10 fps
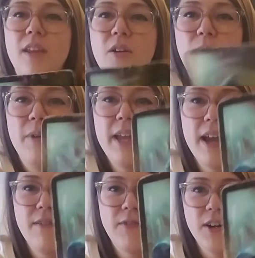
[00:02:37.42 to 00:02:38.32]
we
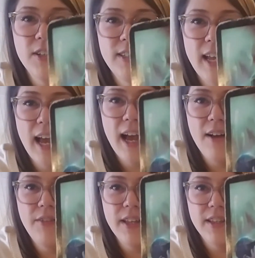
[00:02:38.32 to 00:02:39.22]
first
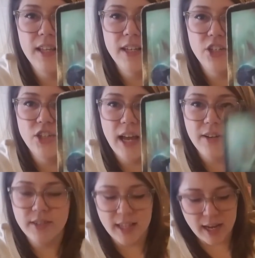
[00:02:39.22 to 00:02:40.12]
have the
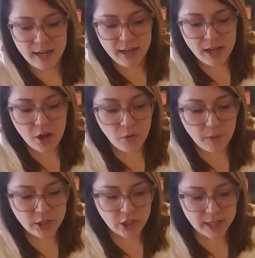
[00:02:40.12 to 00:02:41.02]
shadow side,
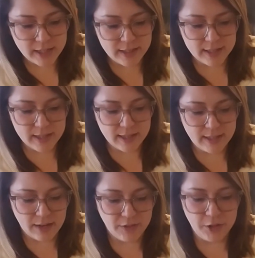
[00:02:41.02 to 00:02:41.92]
which is the
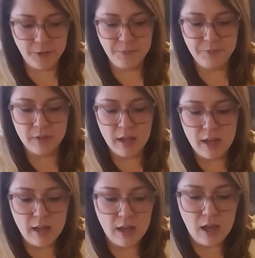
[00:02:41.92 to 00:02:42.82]
devil.
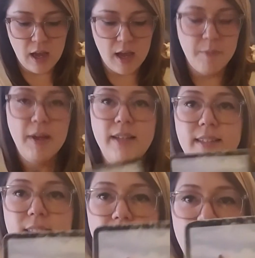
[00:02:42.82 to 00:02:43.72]

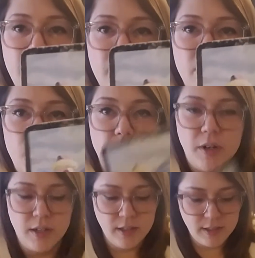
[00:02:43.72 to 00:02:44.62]
7 of
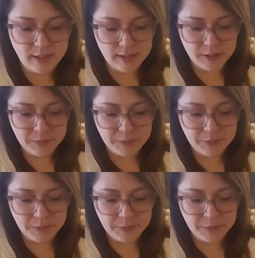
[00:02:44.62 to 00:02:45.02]
Swords.